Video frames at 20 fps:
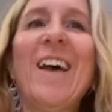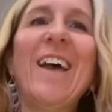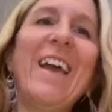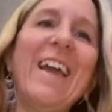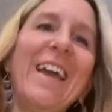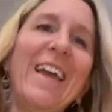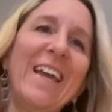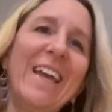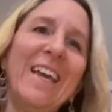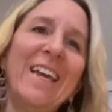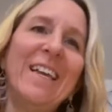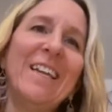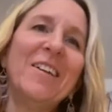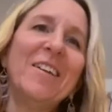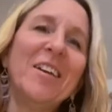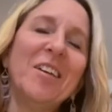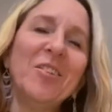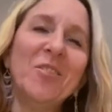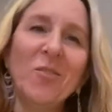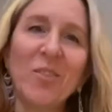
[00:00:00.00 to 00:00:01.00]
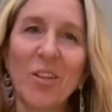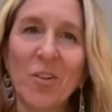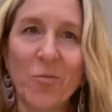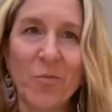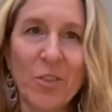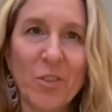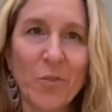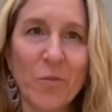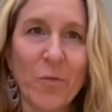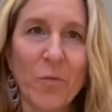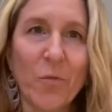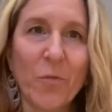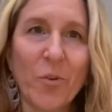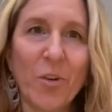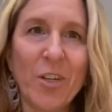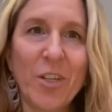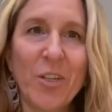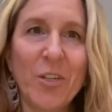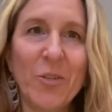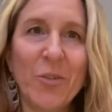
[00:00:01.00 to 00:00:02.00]
and I'm going to do a little ritual for
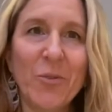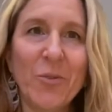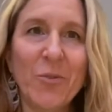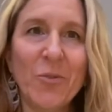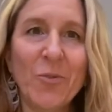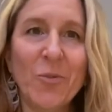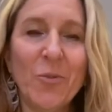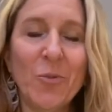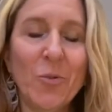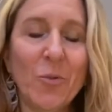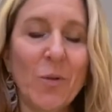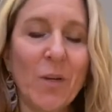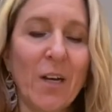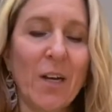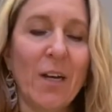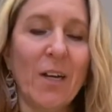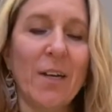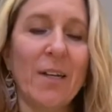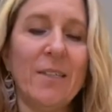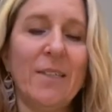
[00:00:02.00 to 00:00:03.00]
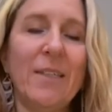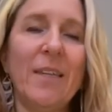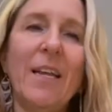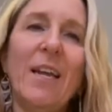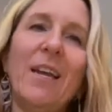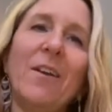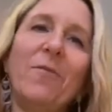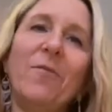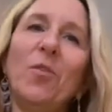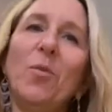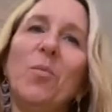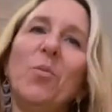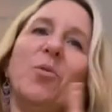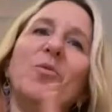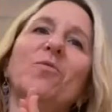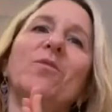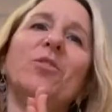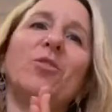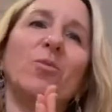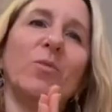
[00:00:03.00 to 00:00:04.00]
you today, a full moon
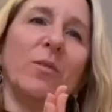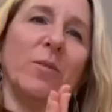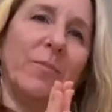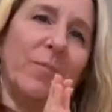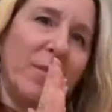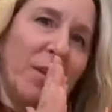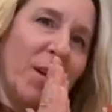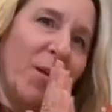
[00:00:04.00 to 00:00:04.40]
ritual,